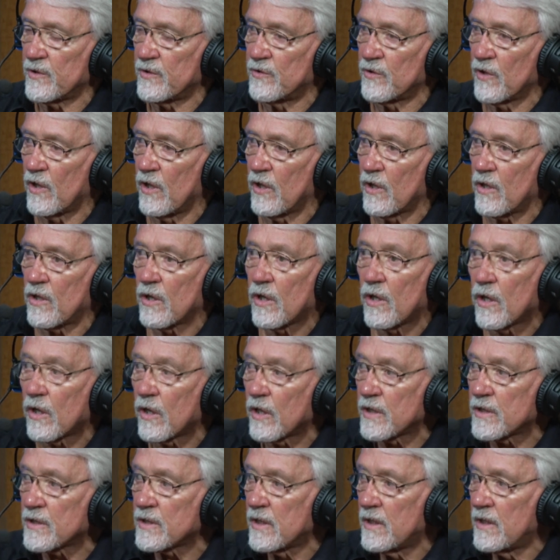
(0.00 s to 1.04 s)
draw
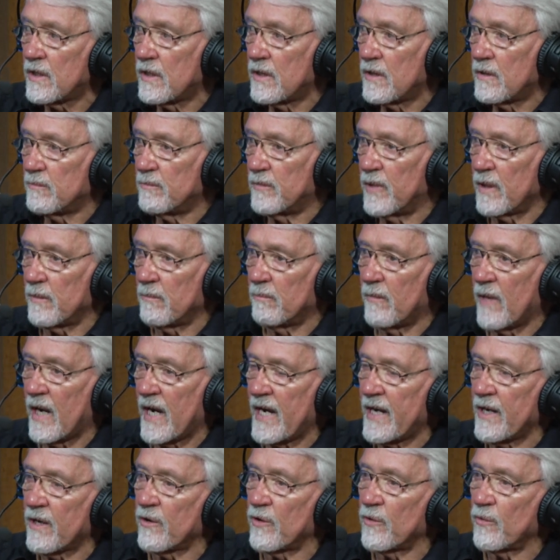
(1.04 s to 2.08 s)
cards, but
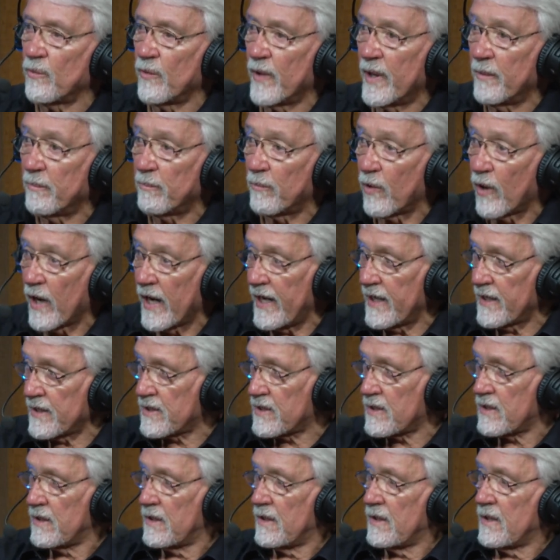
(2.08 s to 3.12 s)
mine are
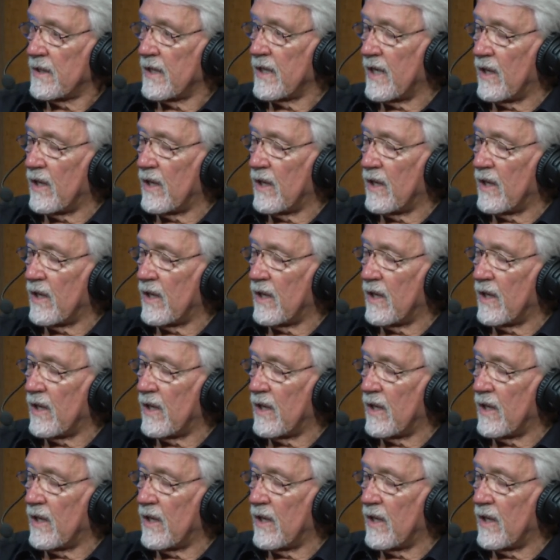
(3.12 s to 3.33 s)
Rembrandts. And